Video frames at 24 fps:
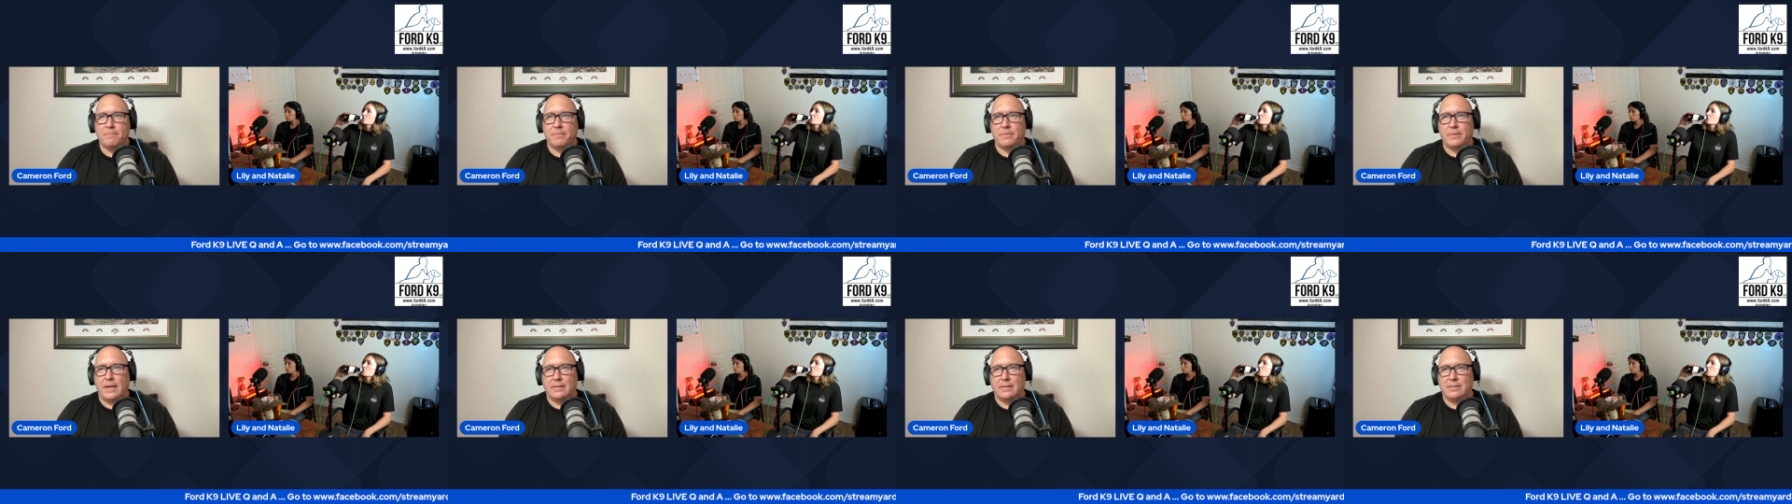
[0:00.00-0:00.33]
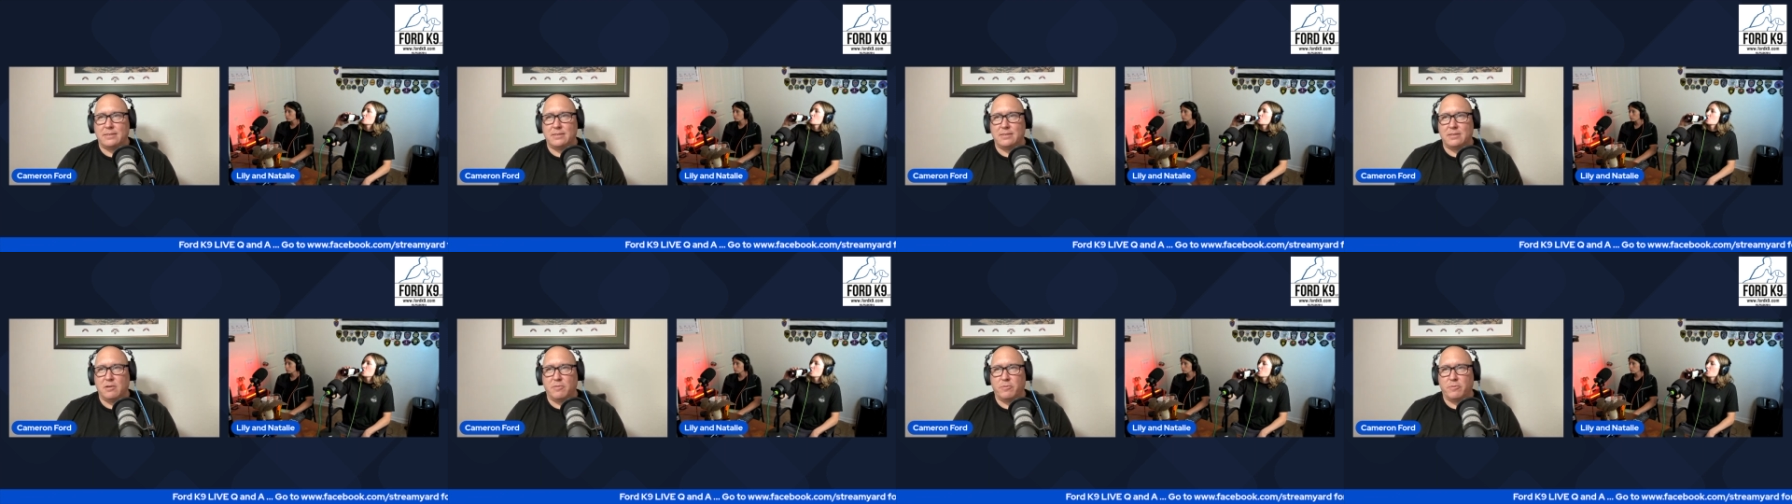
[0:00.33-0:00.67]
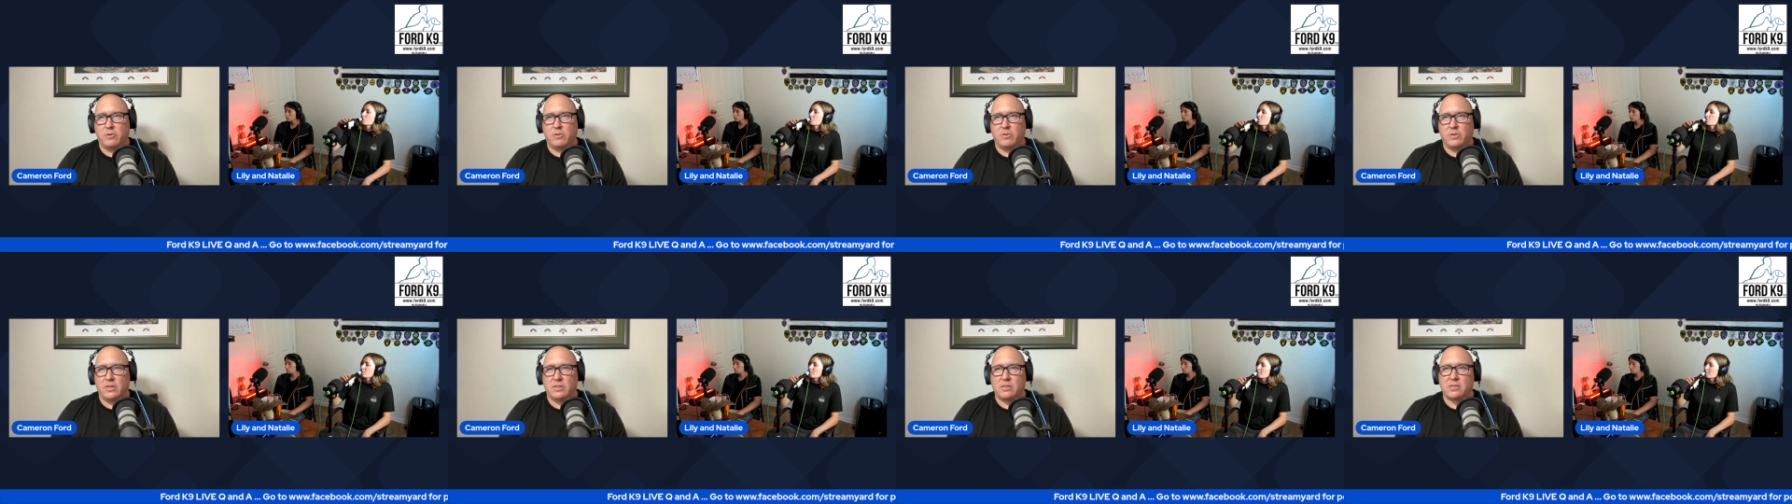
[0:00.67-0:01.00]
That's
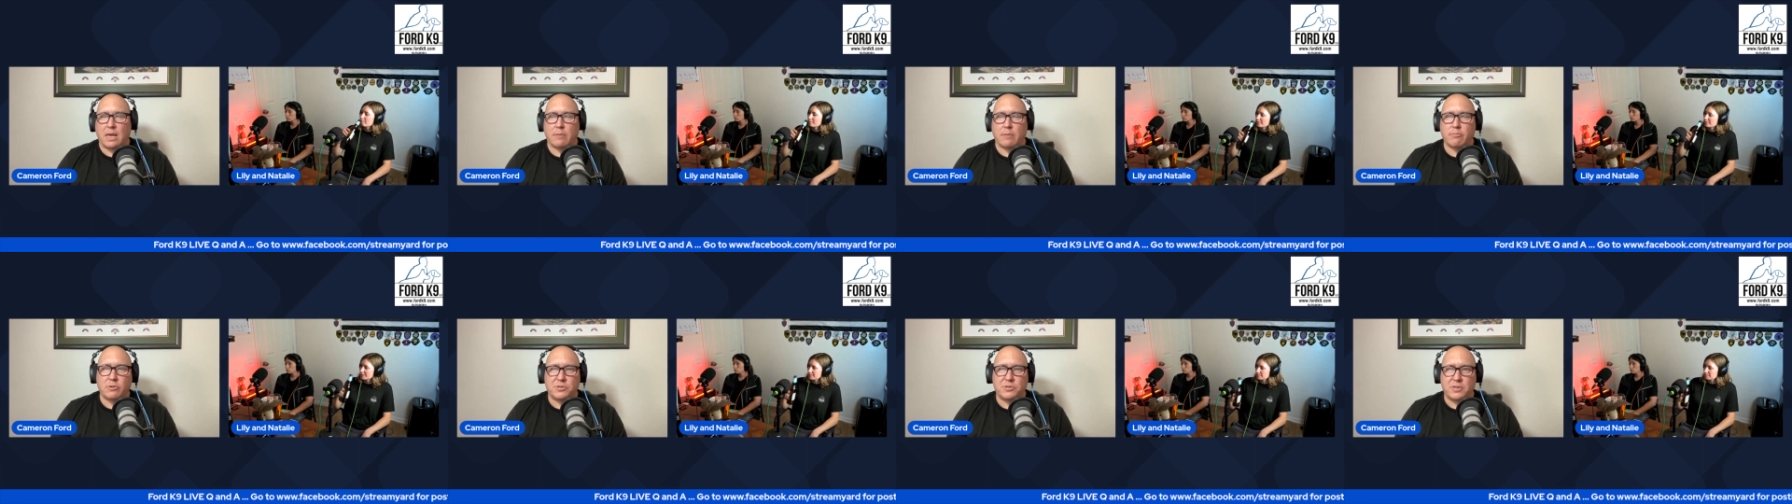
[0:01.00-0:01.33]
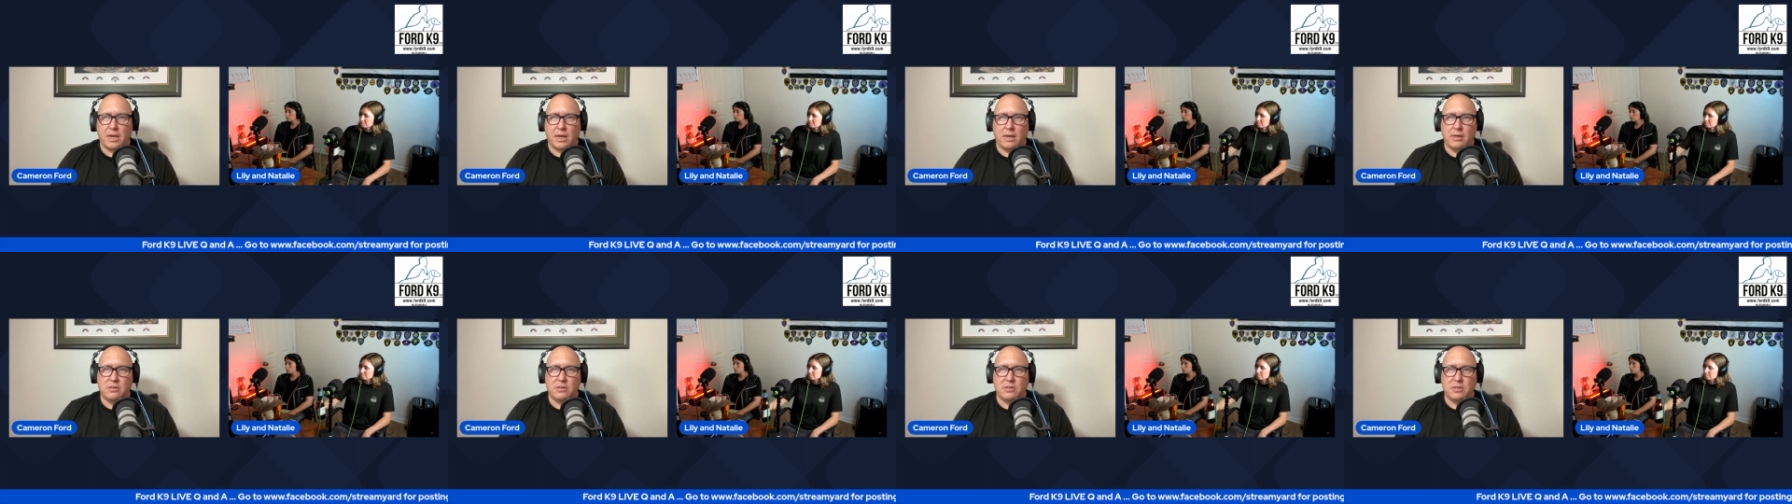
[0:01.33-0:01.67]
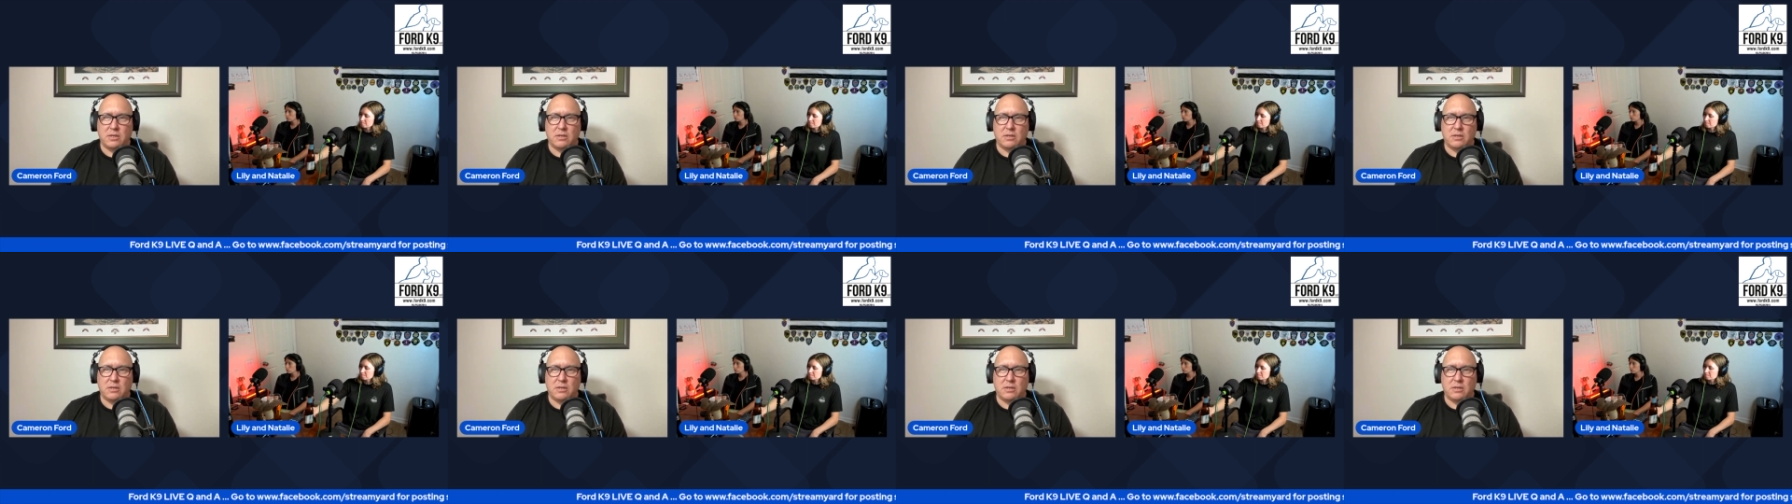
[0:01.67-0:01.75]
different than simultaneous